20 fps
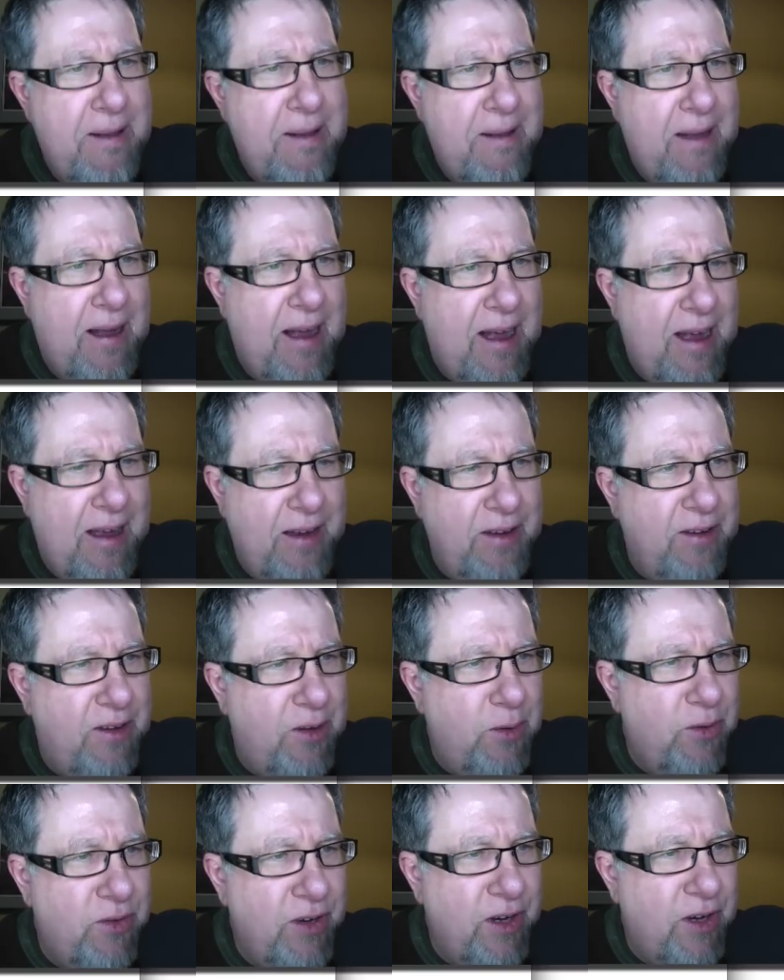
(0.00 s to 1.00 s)
uh,
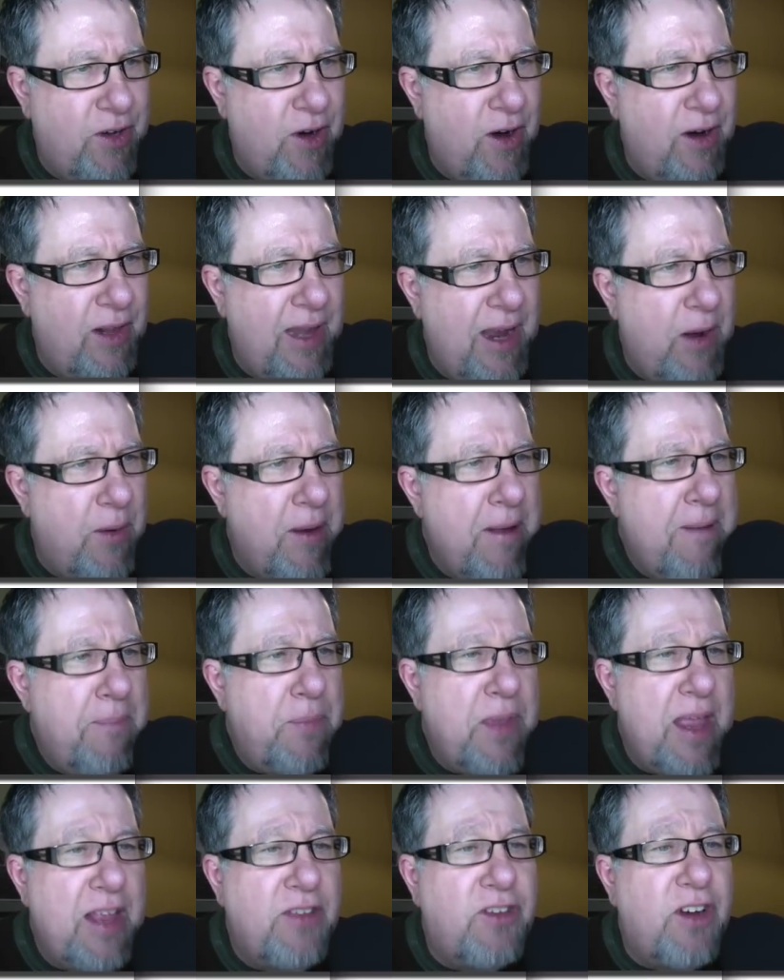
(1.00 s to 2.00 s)
choose a guitar layout.
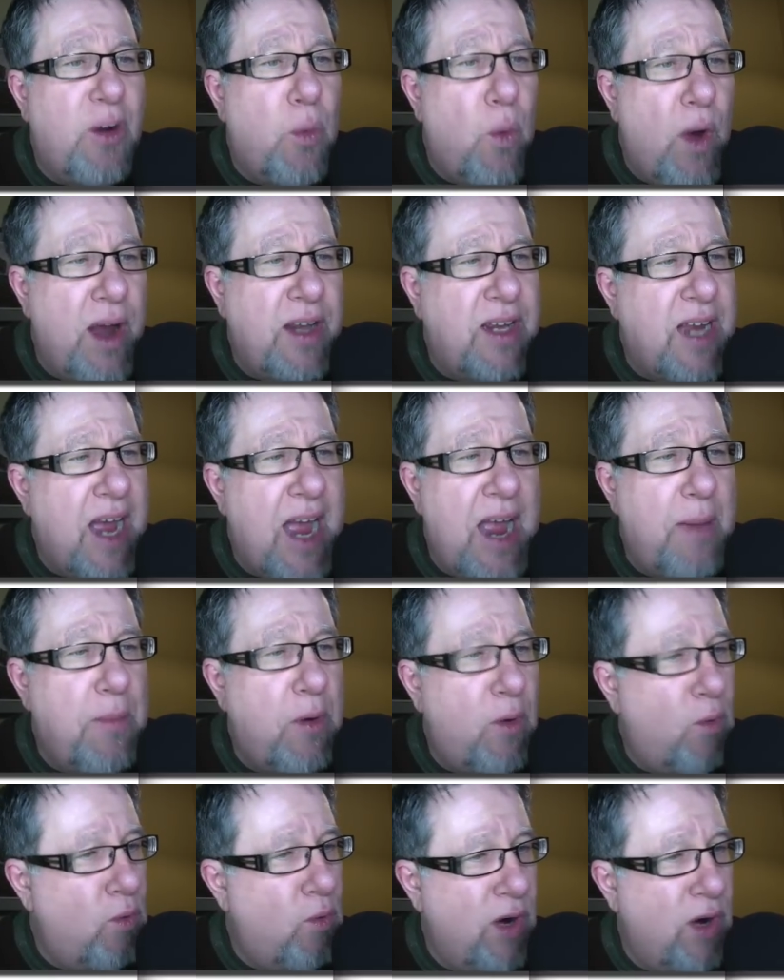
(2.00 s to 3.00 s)
Is it a one-time
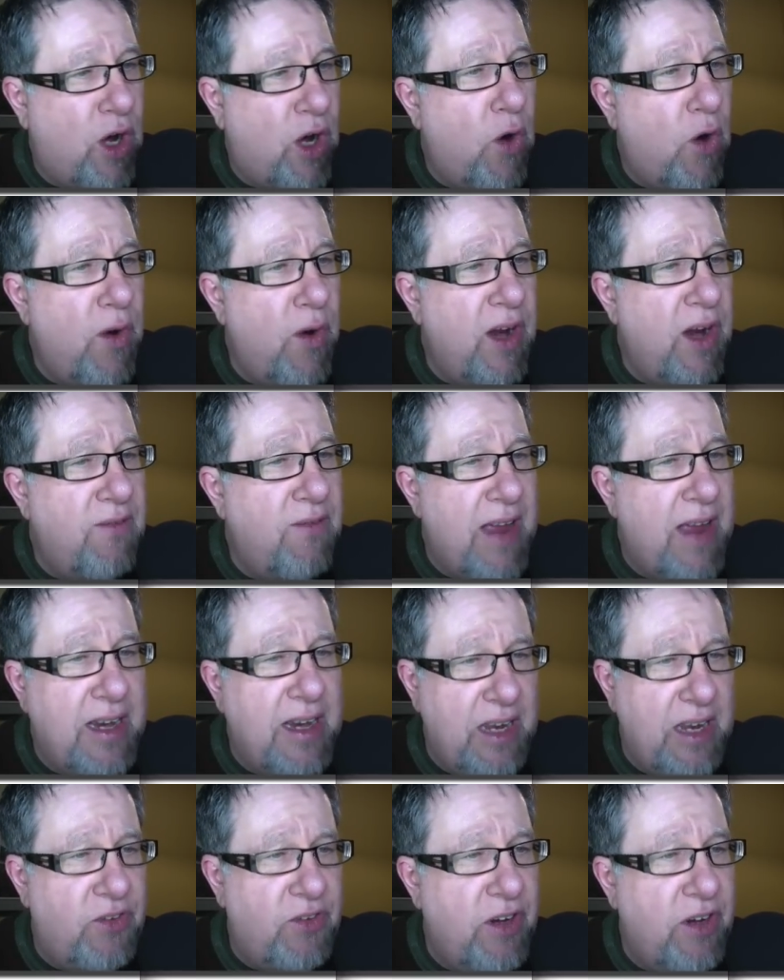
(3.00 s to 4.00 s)
recurring
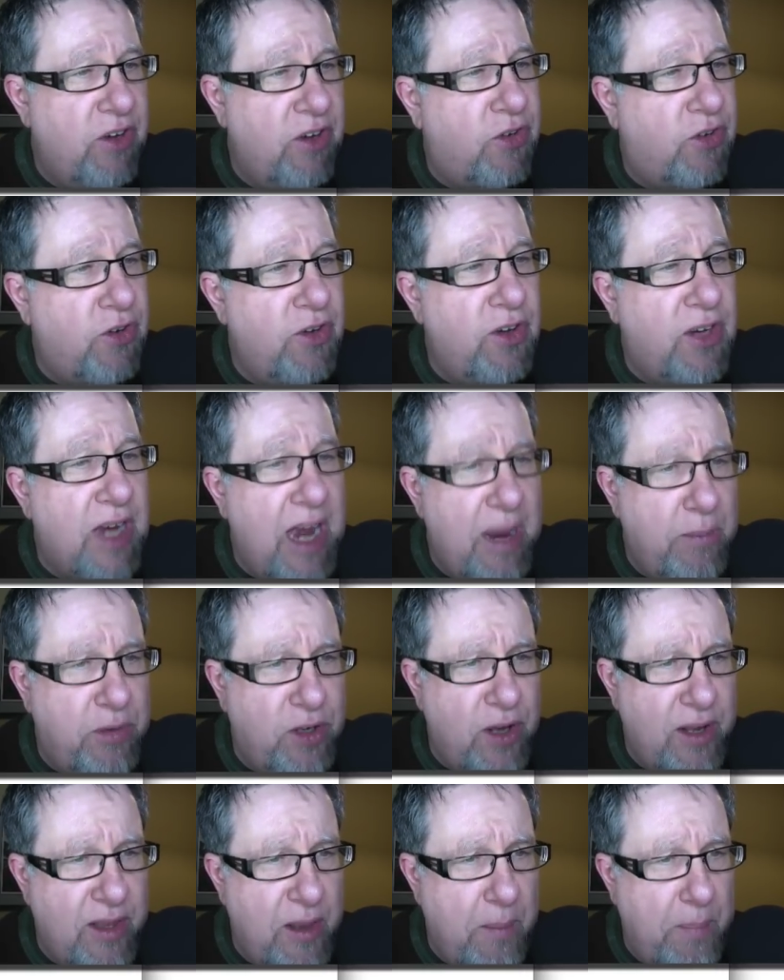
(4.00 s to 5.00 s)
event? Is it in a certain time
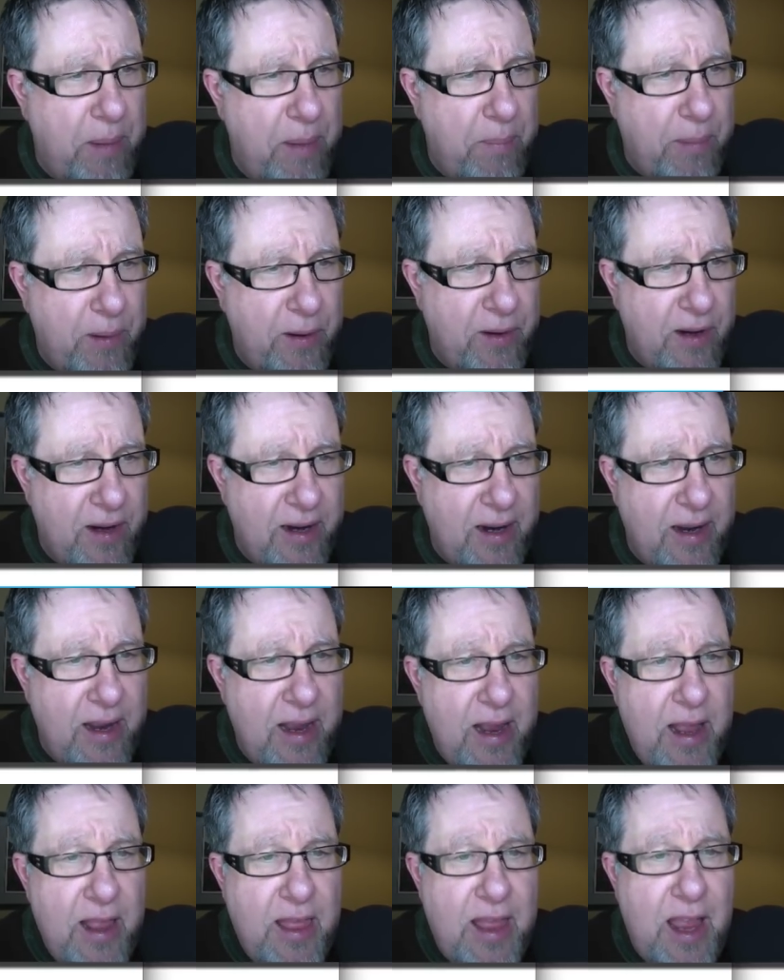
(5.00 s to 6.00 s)
slot that people are gonna
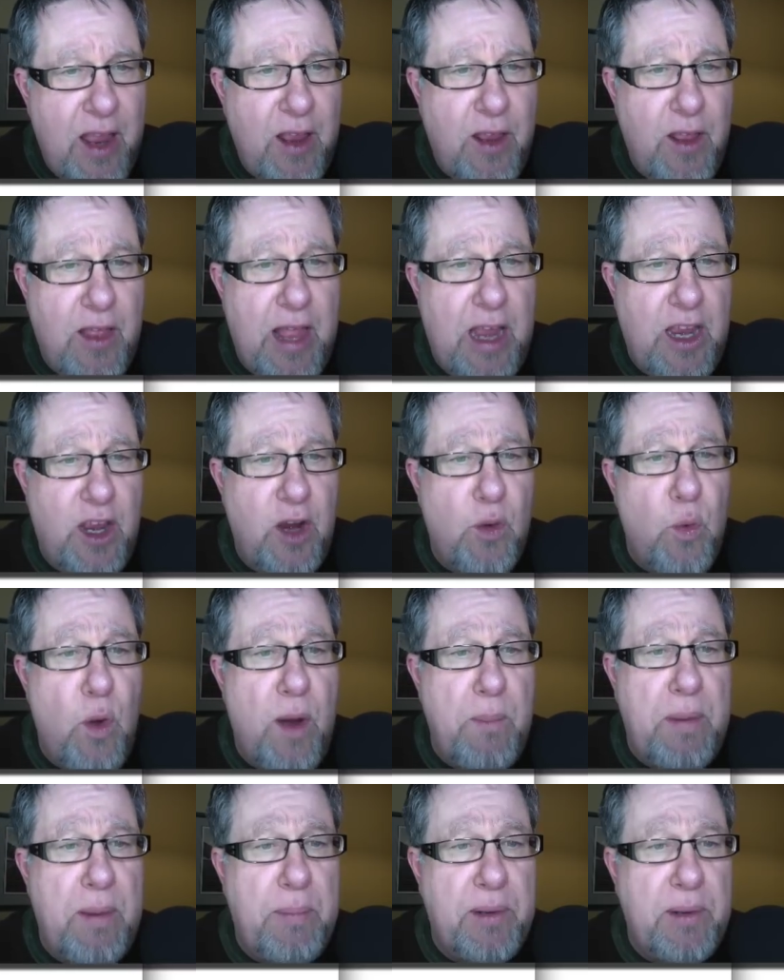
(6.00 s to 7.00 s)
they, that you
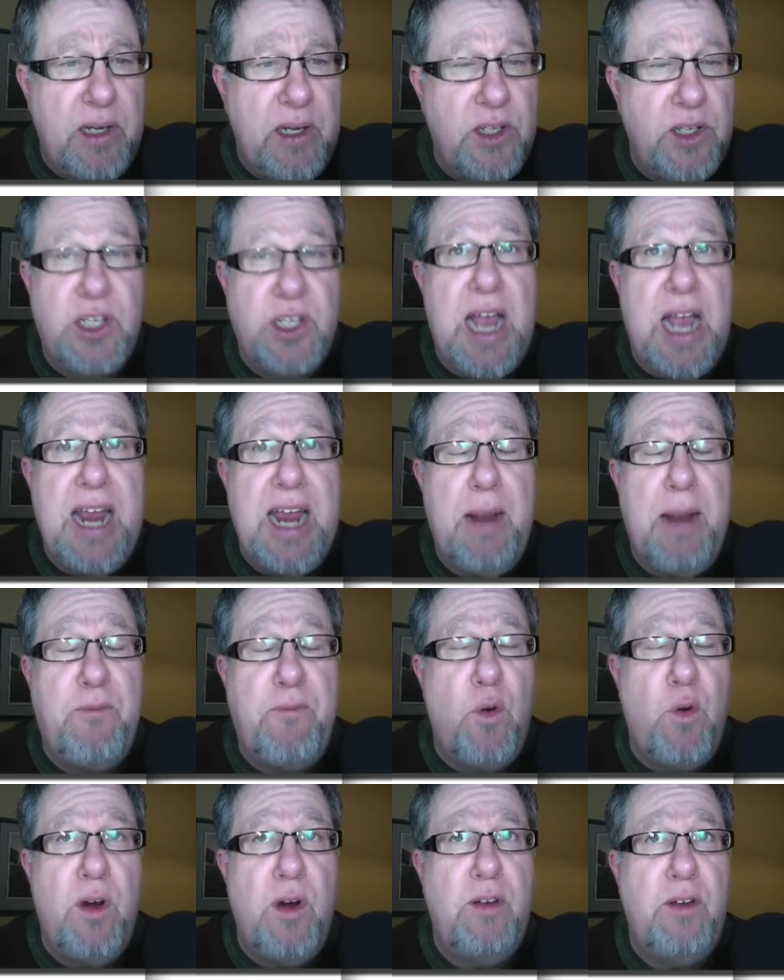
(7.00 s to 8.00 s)
want people to sign up
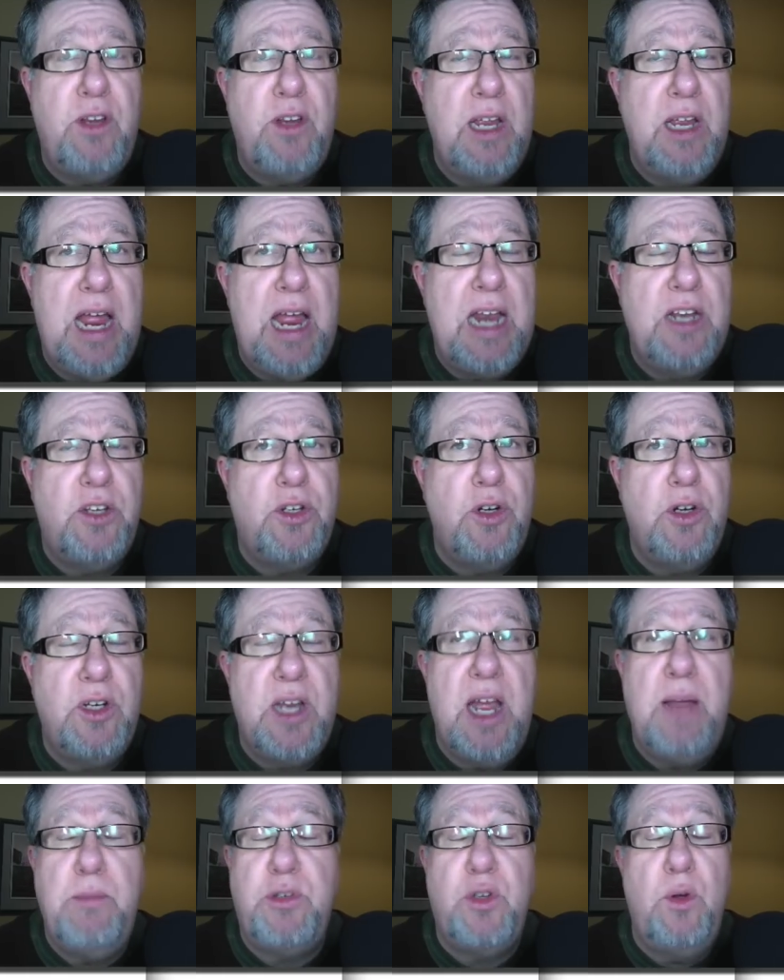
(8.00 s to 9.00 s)
for at, at a certain
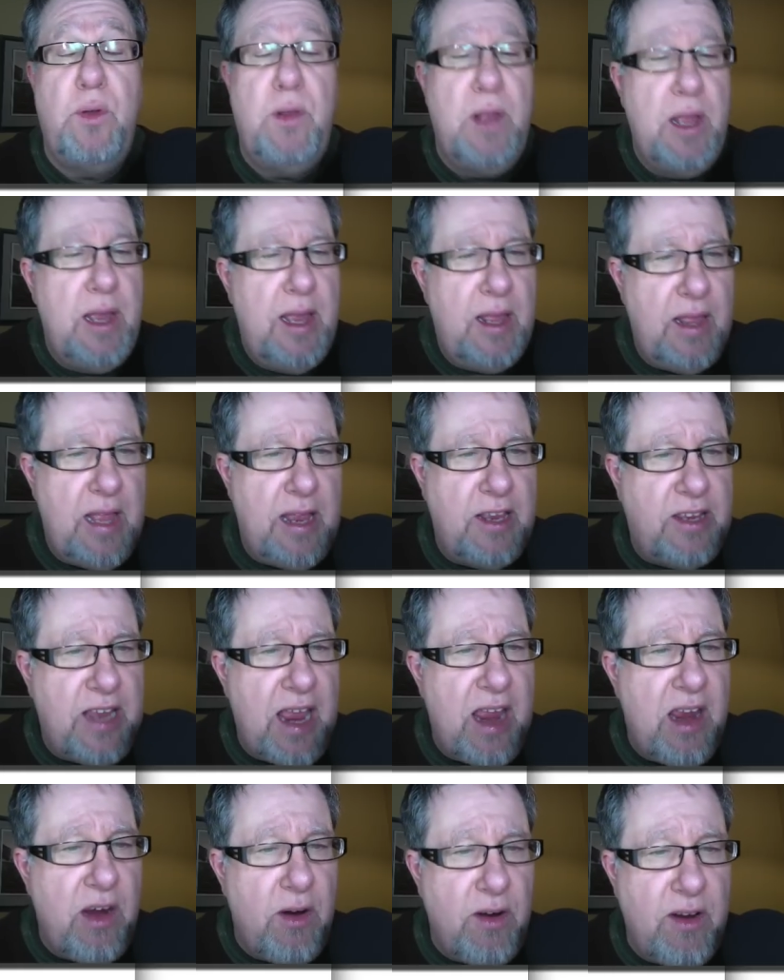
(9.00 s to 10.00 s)
time? So they
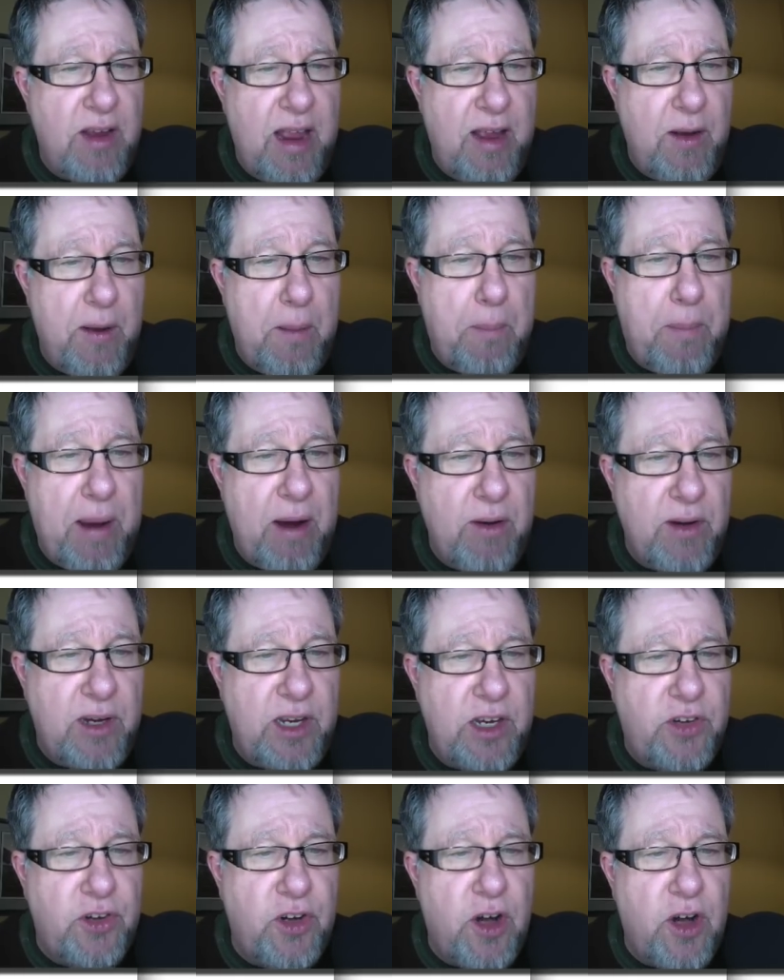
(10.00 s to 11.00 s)
say here a, a
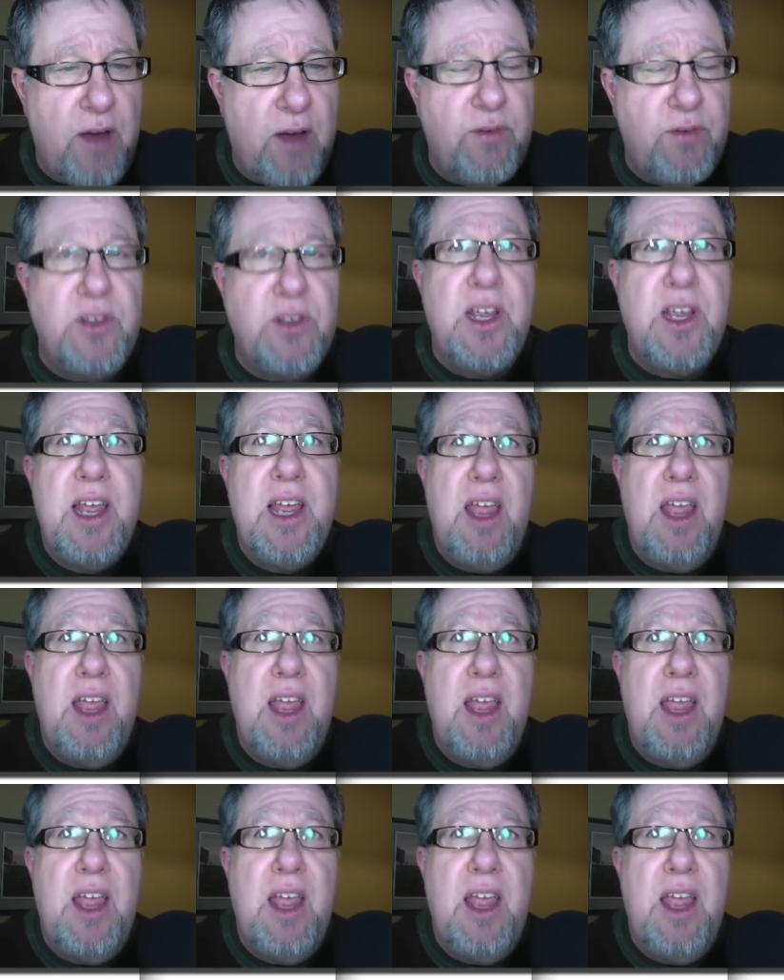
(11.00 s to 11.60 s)
parent-teacher conference.